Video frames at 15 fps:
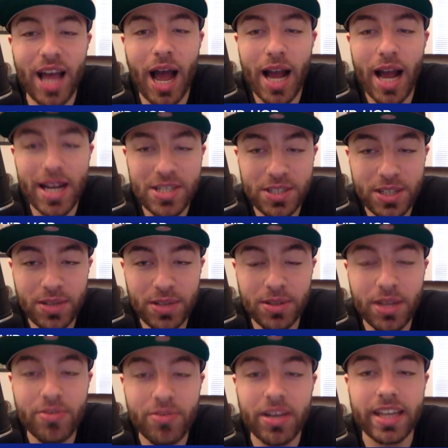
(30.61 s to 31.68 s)
I actually
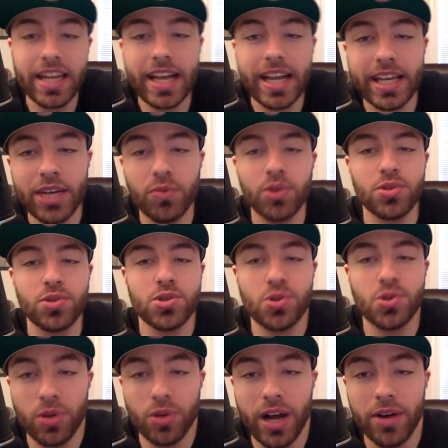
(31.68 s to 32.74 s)
live in Connecticut, went to
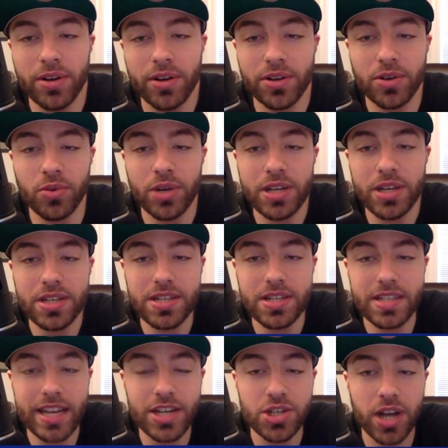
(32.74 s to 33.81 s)
school out in Queens at
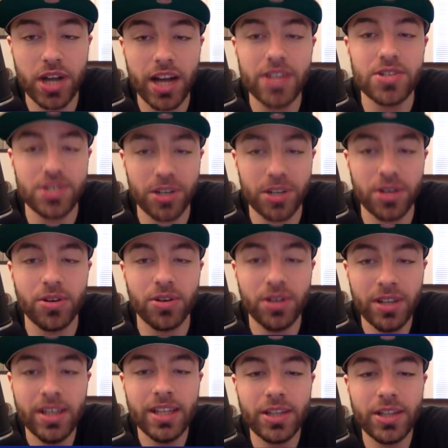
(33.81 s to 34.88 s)
St. John's. So
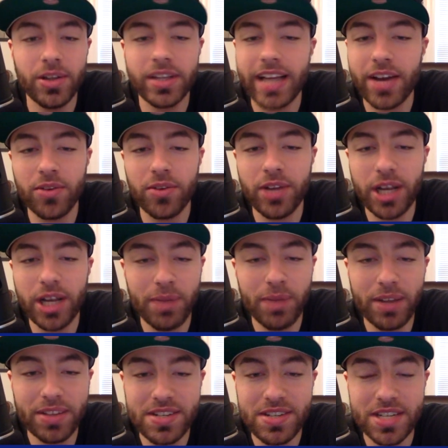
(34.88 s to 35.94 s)
the only thing I don't like
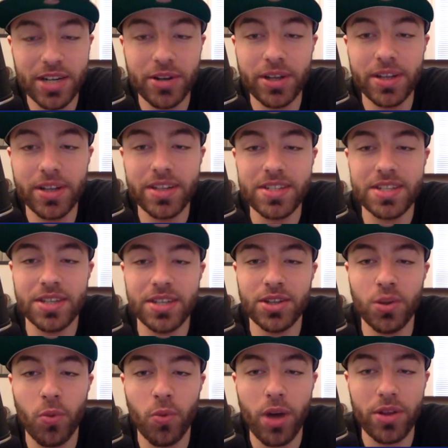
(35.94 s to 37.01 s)
about this area is the
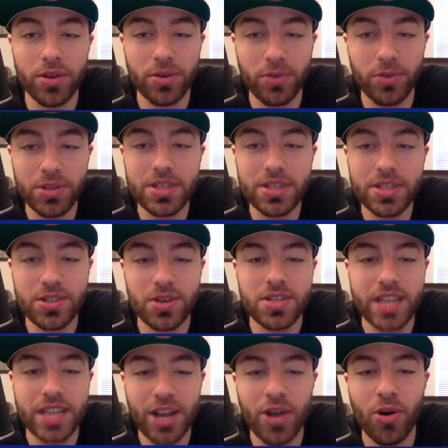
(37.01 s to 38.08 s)
the weather. Once it starts
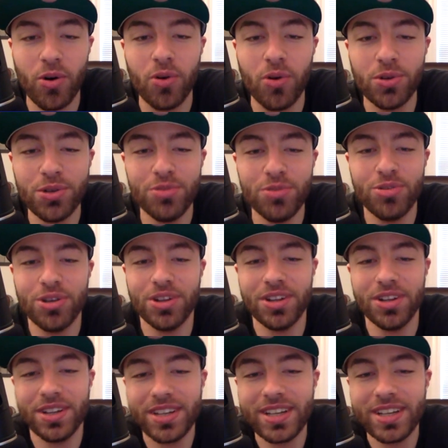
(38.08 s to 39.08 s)
getting cold, you feel it.